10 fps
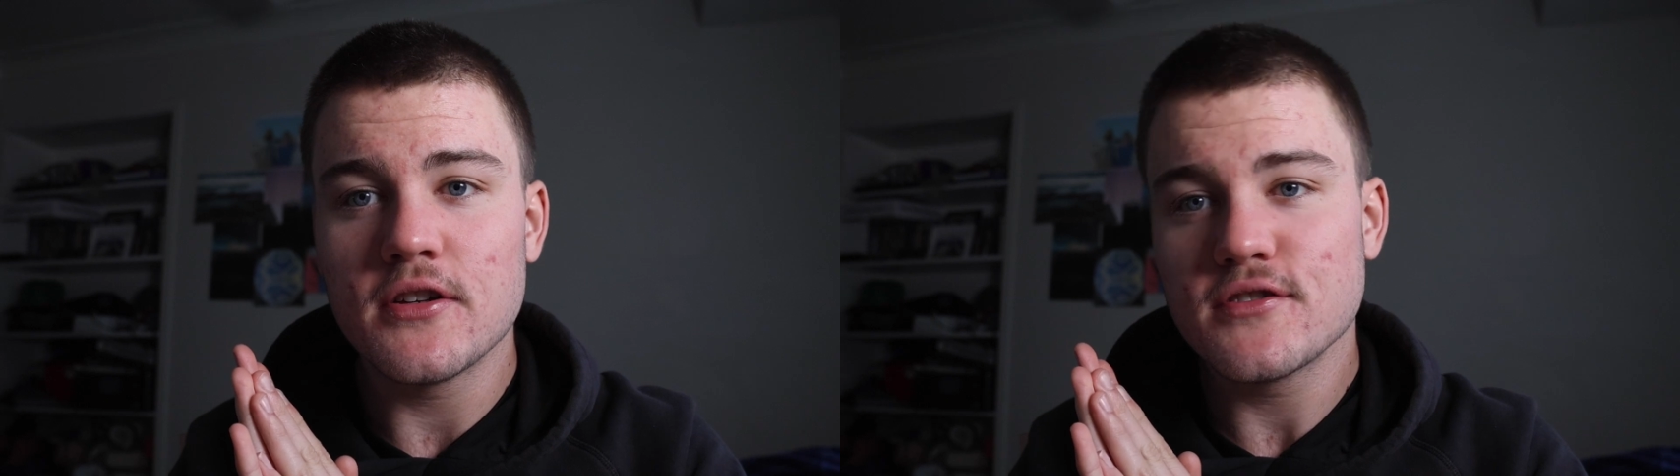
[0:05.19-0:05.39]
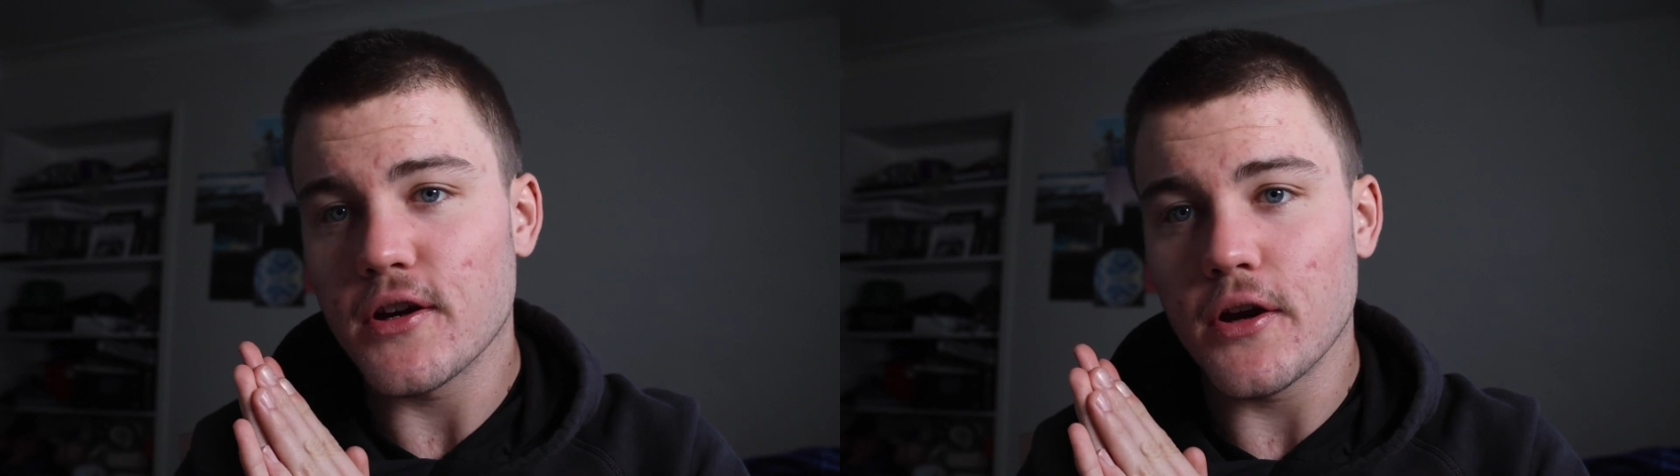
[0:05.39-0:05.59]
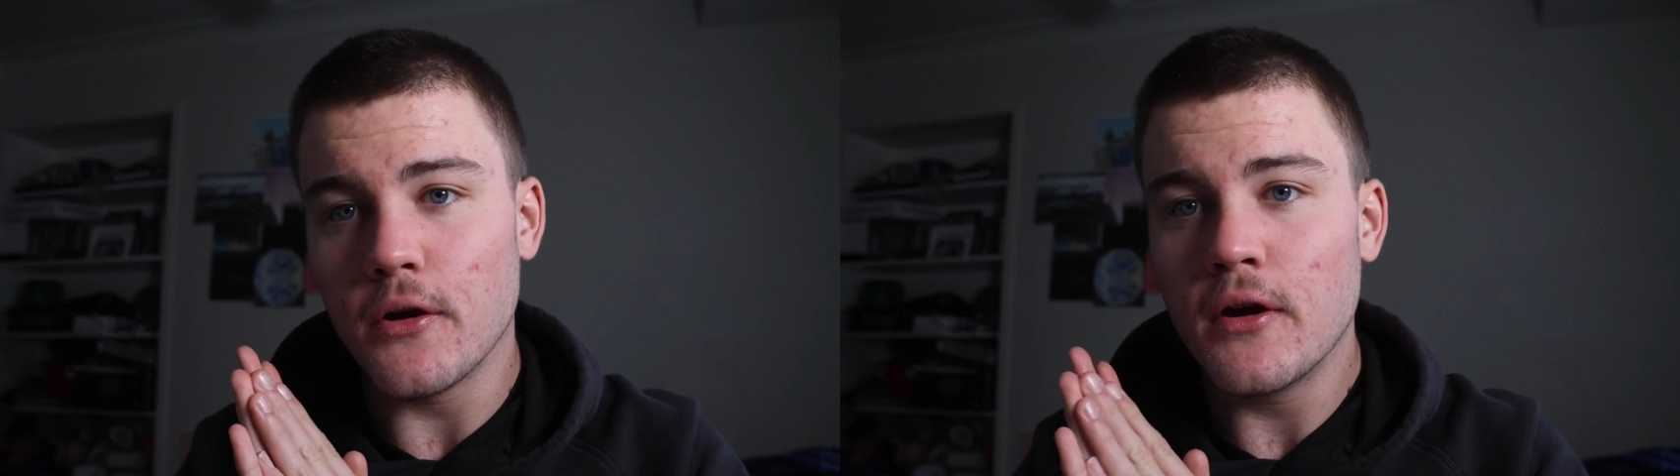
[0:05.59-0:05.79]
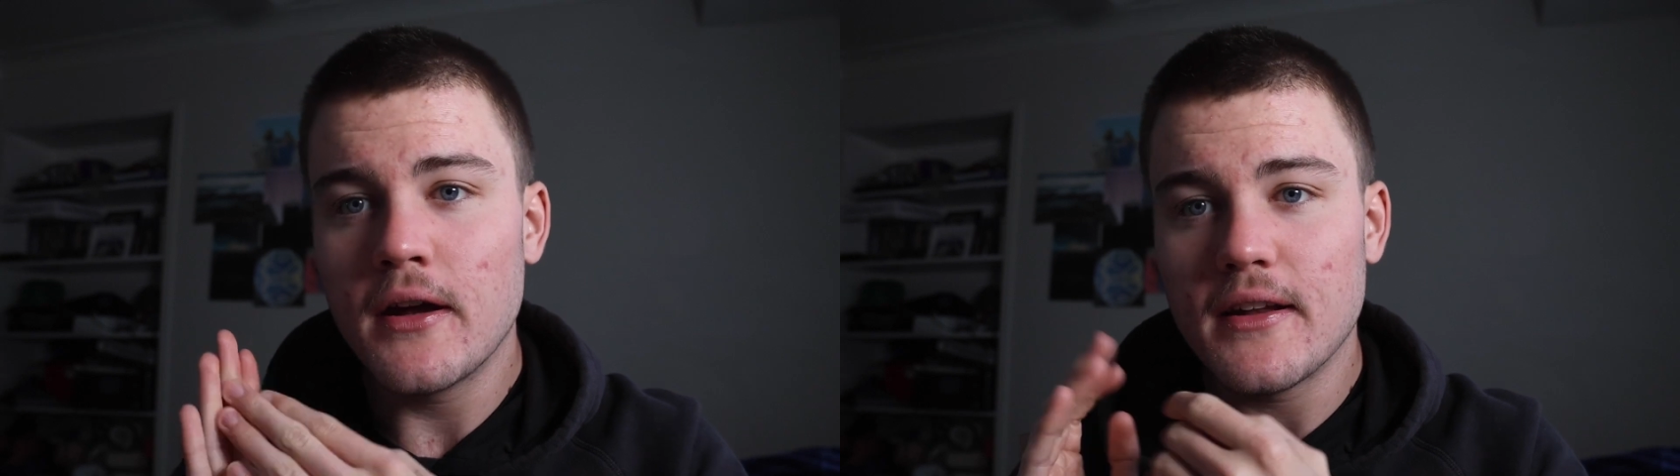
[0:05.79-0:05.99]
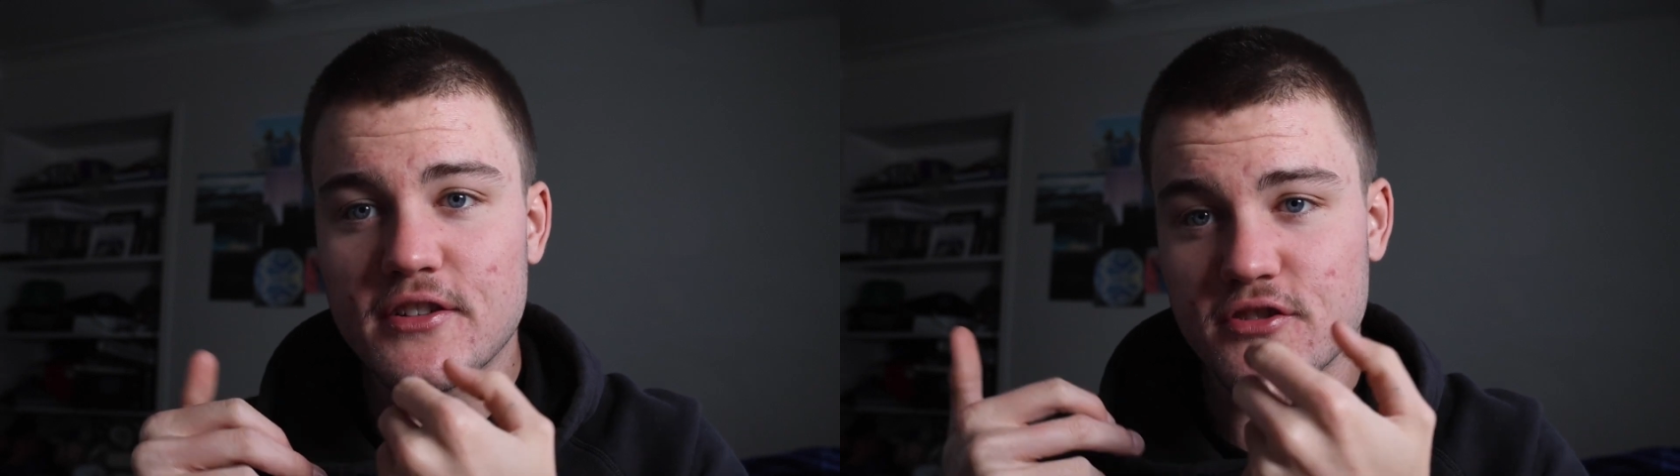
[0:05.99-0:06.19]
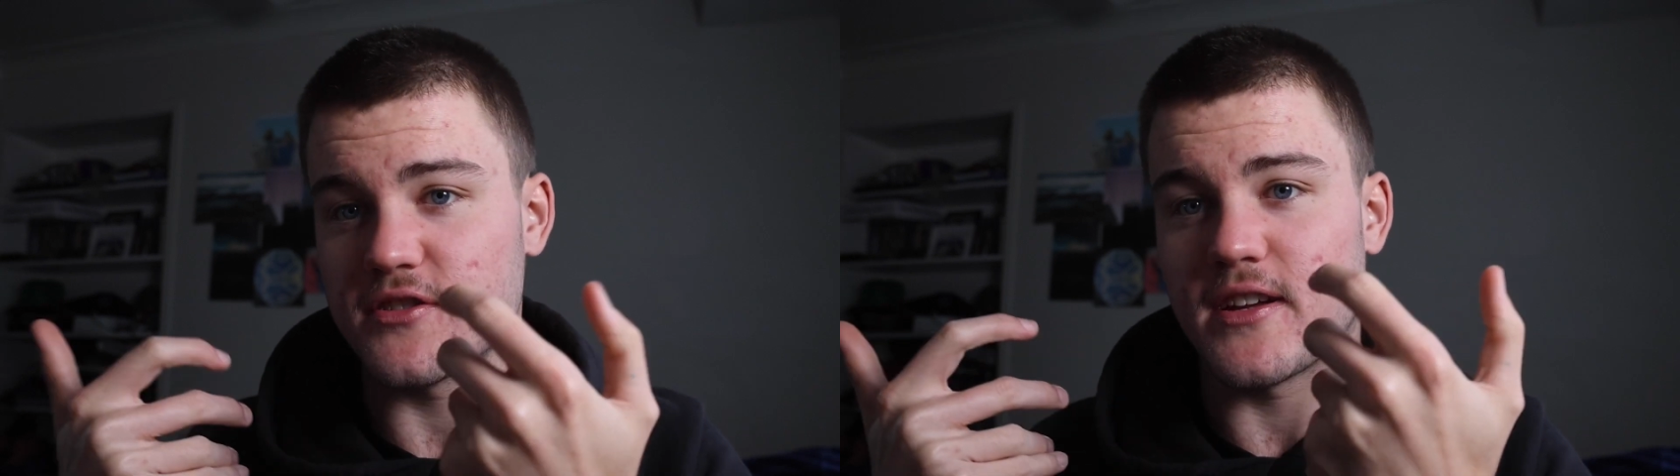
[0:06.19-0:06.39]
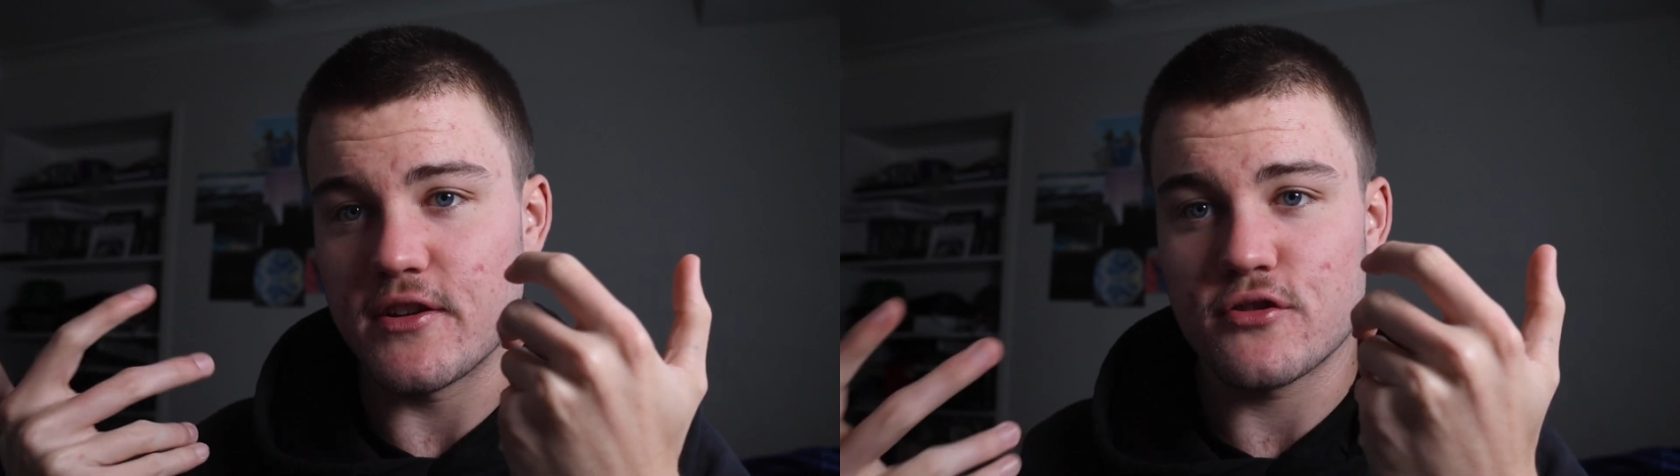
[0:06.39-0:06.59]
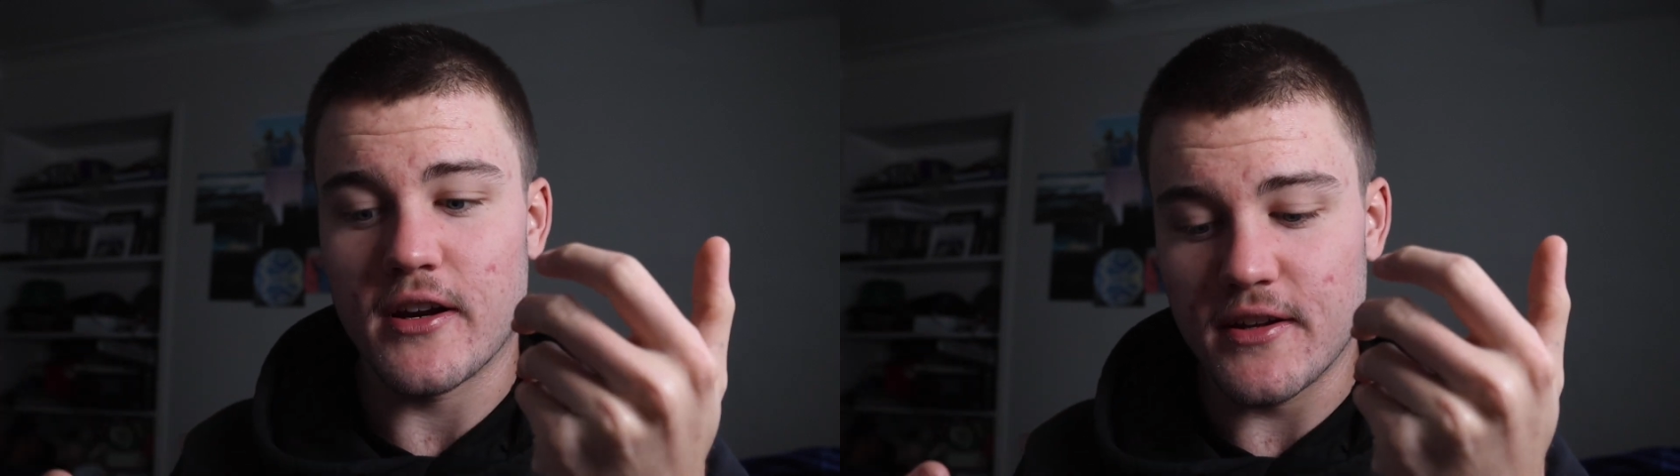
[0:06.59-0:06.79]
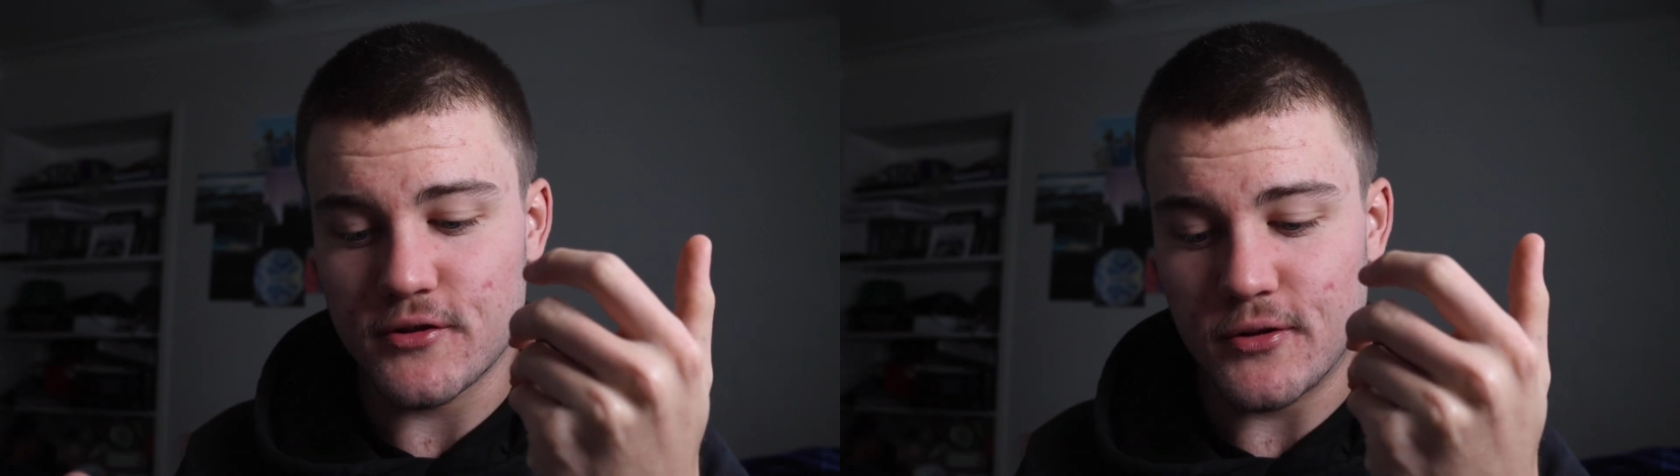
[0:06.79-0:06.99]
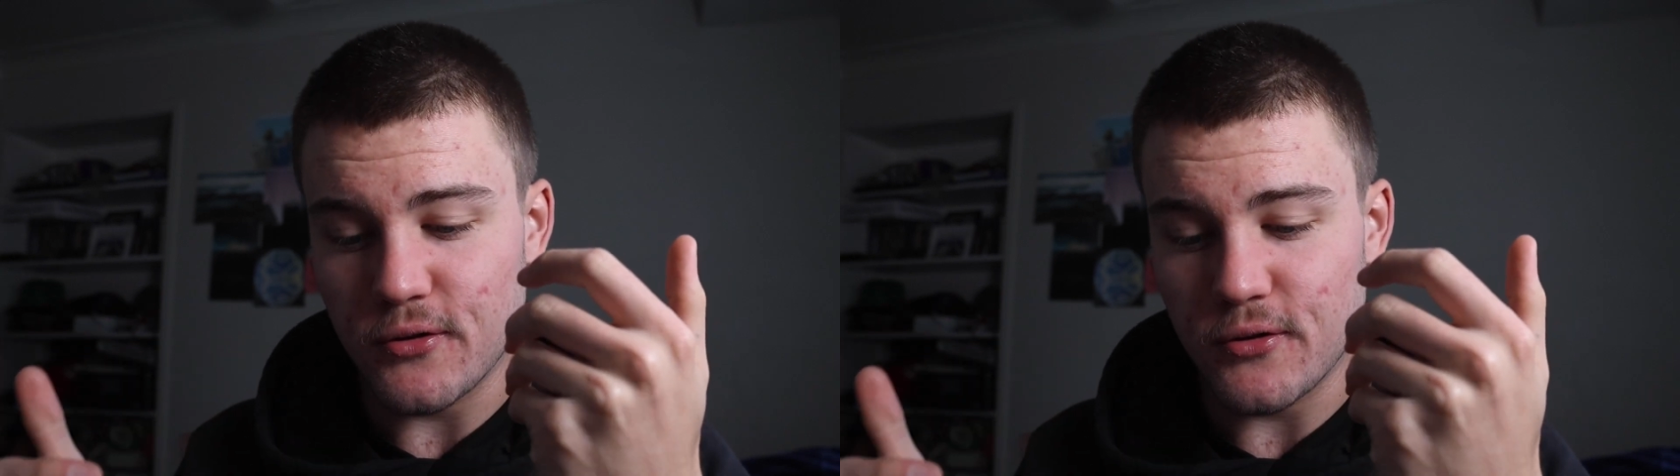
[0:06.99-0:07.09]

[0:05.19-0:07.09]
So let's just get straight into it.